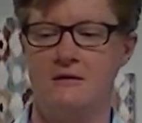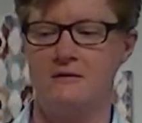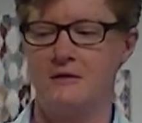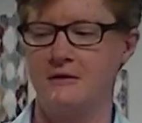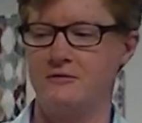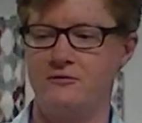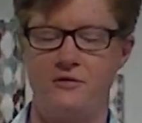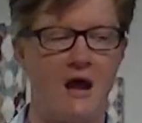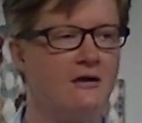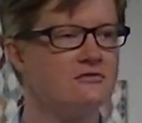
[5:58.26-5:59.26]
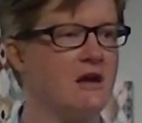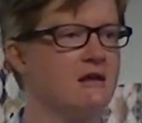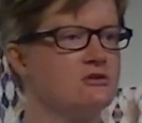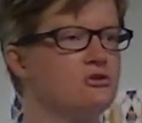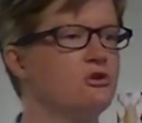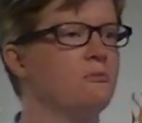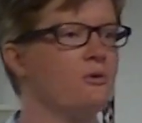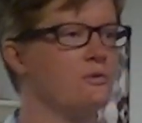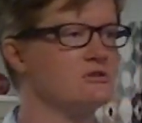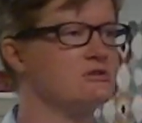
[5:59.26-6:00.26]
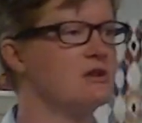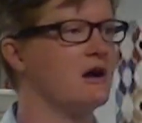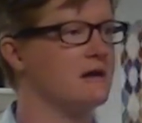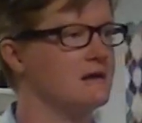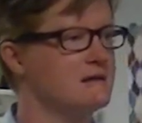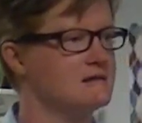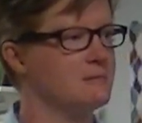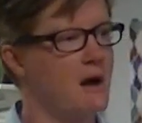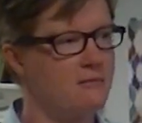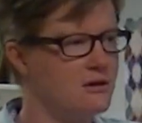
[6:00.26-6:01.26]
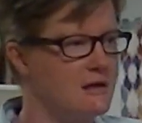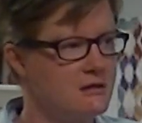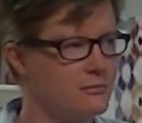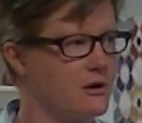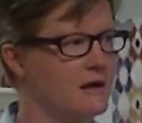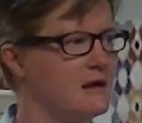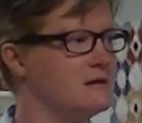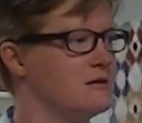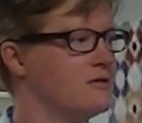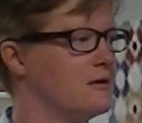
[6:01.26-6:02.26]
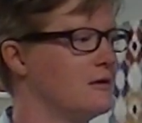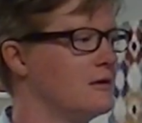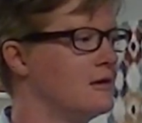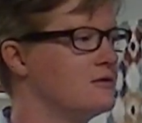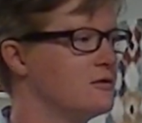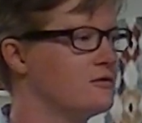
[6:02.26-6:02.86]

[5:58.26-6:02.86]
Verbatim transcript: the valves on his tuba were stuck and he said, Mom, you need to bring it into the to